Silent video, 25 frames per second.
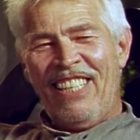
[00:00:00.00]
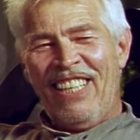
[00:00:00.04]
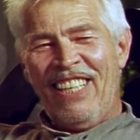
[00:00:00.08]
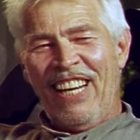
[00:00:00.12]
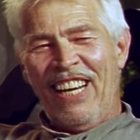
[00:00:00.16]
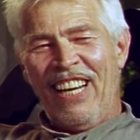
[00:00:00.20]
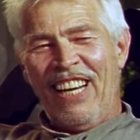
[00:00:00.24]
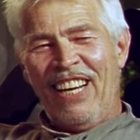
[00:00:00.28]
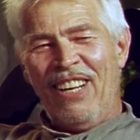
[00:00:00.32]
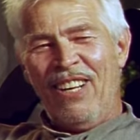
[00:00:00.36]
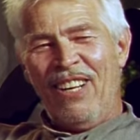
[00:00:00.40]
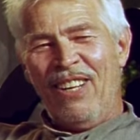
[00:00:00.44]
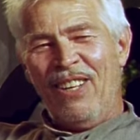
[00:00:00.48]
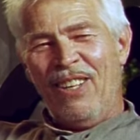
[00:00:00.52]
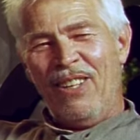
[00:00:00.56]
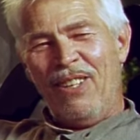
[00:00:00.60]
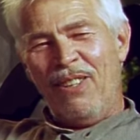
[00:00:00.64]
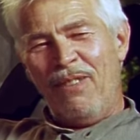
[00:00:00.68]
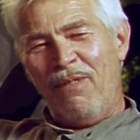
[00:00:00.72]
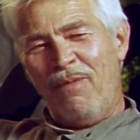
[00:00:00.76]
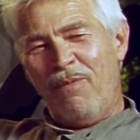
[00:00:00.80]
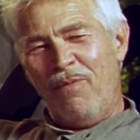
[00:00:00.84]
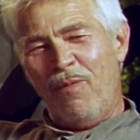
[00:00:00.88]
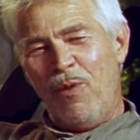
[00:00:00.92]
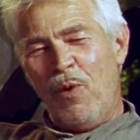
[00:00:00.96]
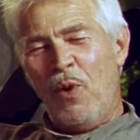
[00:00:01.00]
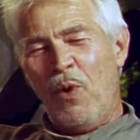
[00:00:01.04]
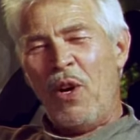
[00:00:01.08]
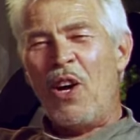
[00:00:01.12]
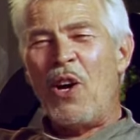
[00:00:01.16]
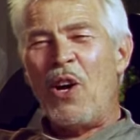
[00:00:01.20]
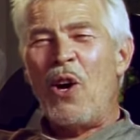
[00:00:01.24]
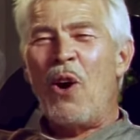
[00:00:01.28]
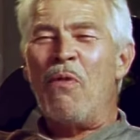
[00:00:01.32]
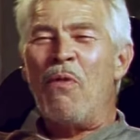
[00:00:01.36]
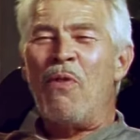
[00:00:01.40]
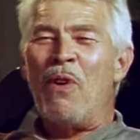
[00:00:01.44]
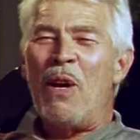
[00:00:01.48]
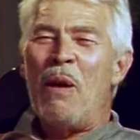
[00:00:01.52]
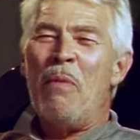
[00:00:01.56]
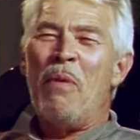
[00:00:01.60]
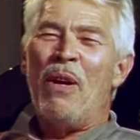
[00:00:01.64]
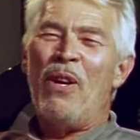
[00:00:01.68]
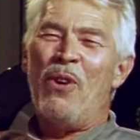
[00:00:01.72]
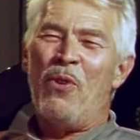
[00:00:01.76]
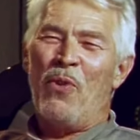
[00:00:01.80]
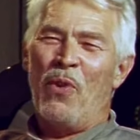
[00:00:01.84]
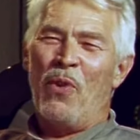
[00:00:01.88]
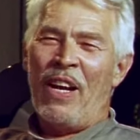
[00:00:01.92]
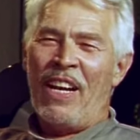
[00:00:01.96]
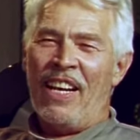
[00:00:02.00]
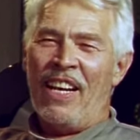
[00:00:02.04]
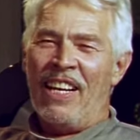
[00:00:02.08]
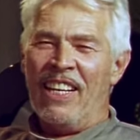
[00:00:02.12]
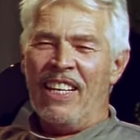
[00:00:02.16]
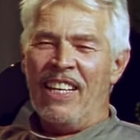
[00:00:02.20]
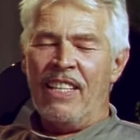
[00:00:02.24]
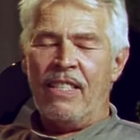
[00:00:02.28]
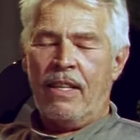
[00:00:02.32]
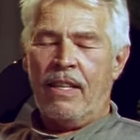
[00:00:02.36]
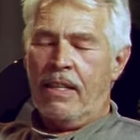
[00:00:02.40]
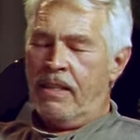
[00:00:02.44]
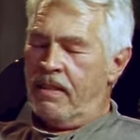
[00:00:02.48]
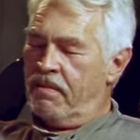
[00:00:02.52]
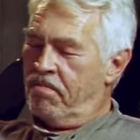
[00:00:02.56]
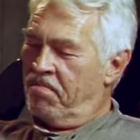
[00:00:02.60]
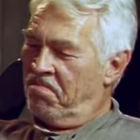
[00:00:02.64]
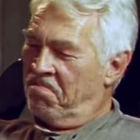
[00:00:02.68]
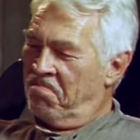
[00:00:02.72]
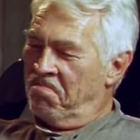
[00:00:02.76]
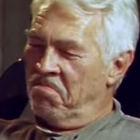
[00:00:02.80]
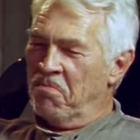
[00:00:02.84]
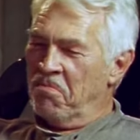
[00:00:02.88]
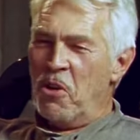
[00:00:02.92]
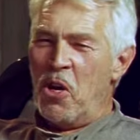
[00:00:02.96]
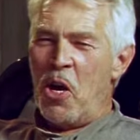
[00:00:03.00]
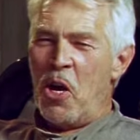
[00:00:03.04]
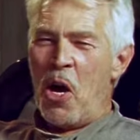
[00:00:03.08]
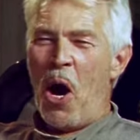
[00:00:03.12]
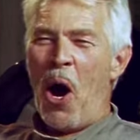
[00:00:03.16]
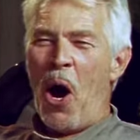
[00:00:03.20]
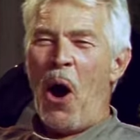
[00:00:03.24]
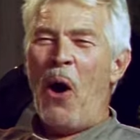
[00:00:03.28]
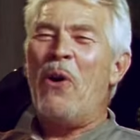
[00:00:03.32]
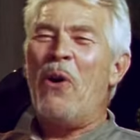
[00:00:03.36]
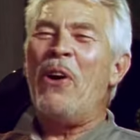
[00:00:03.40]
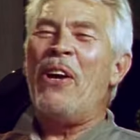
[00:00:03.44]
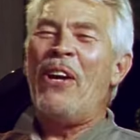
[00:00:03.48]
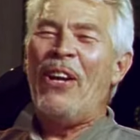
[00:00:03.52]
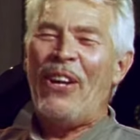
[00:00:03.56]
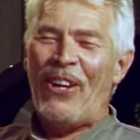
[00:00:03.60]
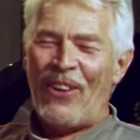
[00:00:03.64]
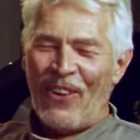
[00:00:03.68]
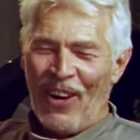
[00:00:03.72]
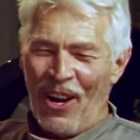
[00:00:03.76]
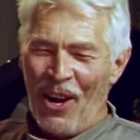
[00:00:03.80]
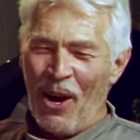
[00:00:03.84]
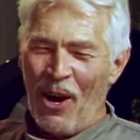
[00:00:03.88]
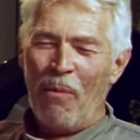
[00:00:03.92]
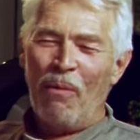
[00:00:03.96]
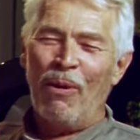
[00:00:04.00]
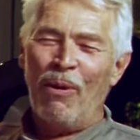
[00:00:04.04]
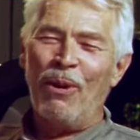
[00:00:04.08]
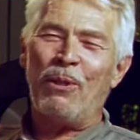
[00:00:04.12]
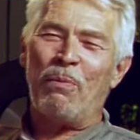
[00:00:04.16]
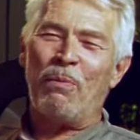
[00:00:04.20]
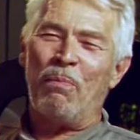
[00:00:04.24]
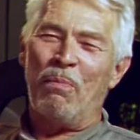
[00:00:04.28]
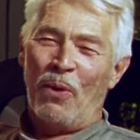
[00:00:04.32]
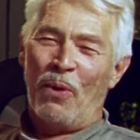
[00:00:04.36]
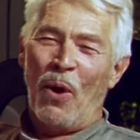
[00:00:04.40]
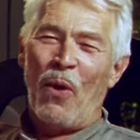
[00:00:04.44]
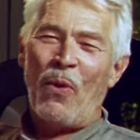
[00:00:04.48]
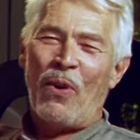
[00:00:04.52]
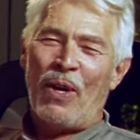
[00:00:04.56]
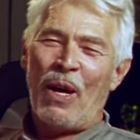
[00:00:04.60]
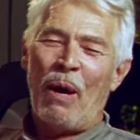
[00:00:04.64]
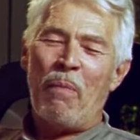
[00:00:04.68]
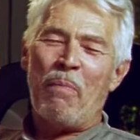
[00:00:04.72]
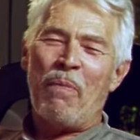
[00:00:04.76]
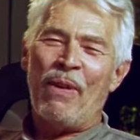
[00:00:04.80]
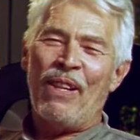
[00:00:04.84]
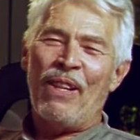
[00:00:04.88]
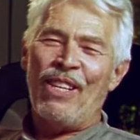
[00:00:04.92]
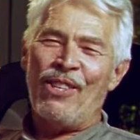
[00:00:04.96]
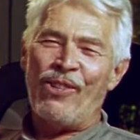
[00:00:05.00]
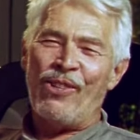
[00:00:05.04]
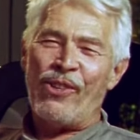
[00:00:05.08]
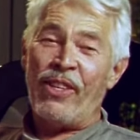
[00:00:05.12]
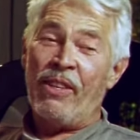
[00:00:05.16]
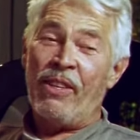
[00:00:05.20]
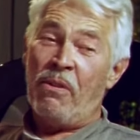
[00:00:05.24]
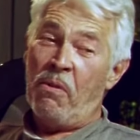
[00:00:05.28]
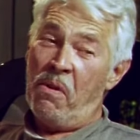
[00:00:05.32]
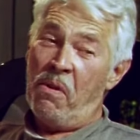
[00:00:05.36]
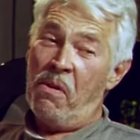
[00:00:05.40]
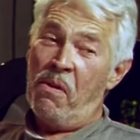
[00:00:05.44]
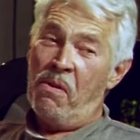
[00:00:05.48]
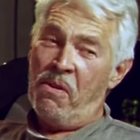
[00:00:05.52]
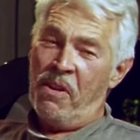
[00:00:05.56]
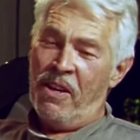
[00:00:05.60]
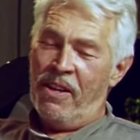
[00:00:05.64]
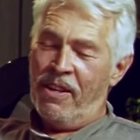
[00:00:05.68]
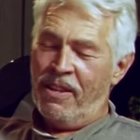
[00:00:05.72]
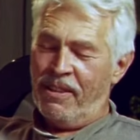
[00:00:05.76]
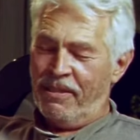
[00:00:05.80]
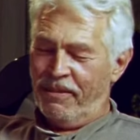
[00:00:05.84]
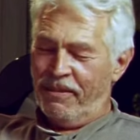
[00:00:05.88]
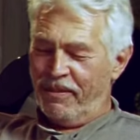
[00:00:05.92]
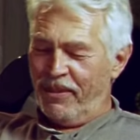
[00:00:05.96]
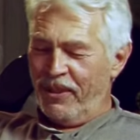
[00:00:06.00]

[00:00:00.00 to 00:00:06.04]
And when I offered him a drink, and he says, no, I almost broke up in the scene. Oh, yeah,